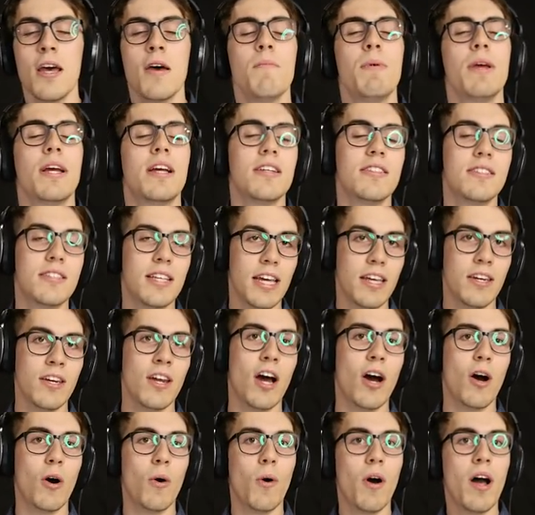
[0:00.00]
because they
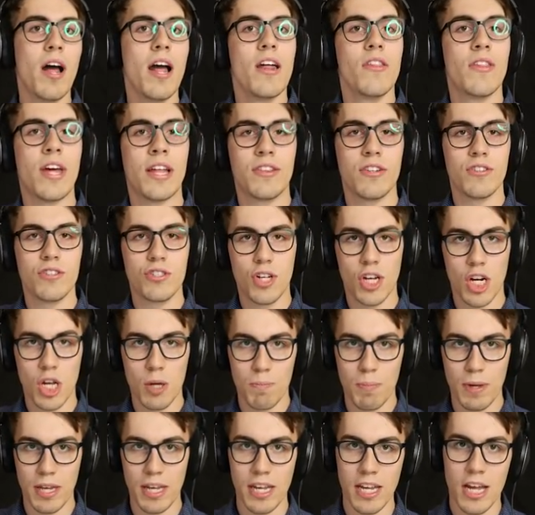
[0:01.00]
know that there's going
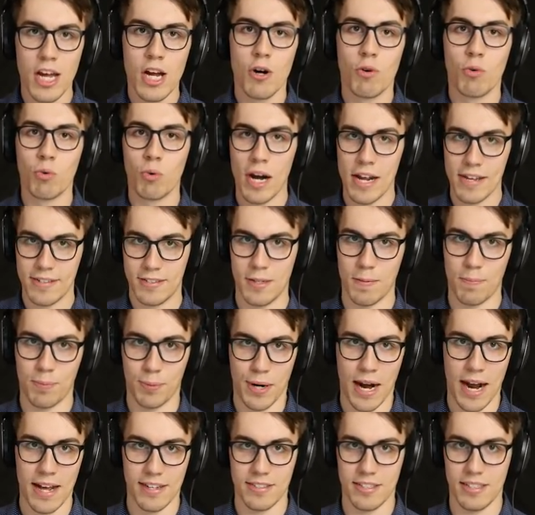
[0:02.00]
to be
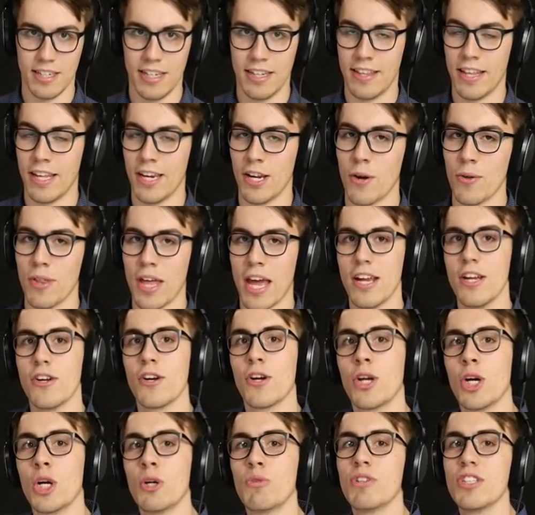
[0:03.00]
reciprocity. They know that
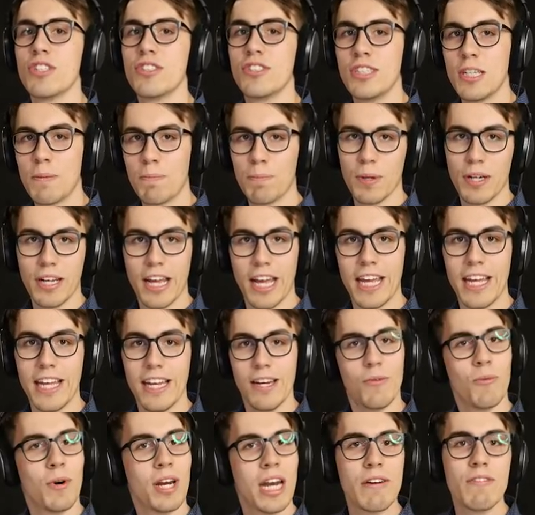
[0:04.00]
you're going to
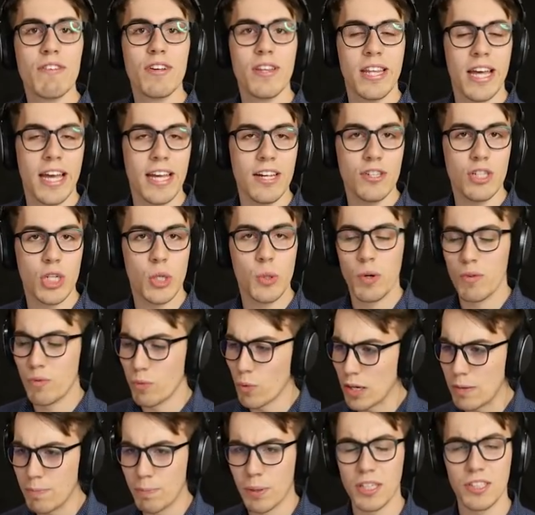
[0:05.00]
reciprocate whatever they do.
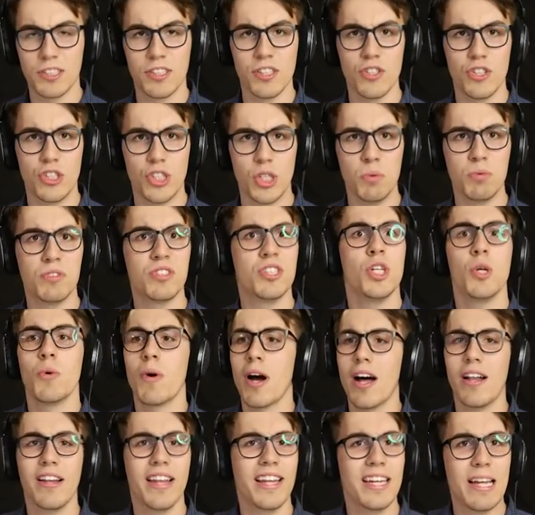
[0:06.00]
If one person shoots,
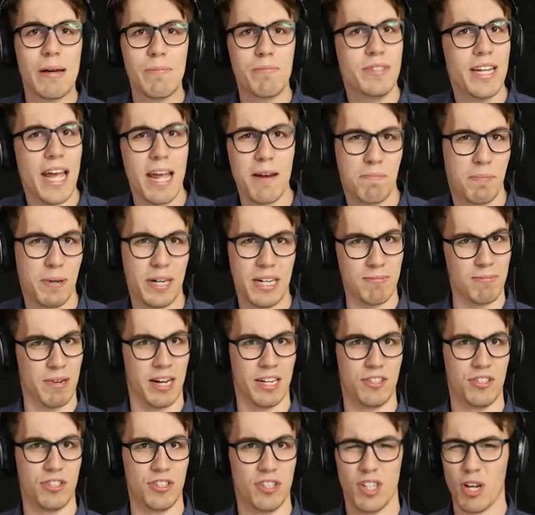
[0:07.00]
you all end up dead pretty
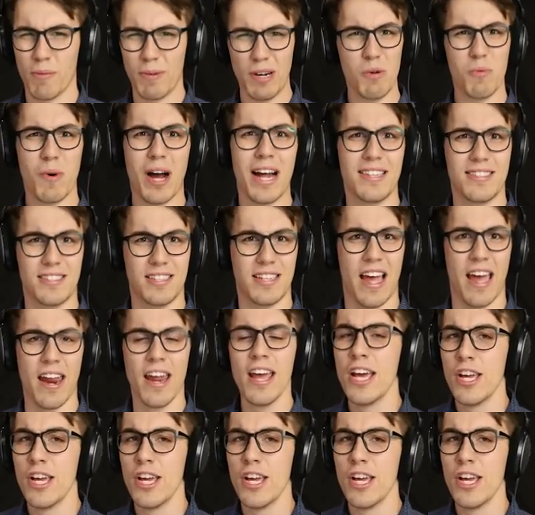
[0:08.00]
much. Nobody wants that.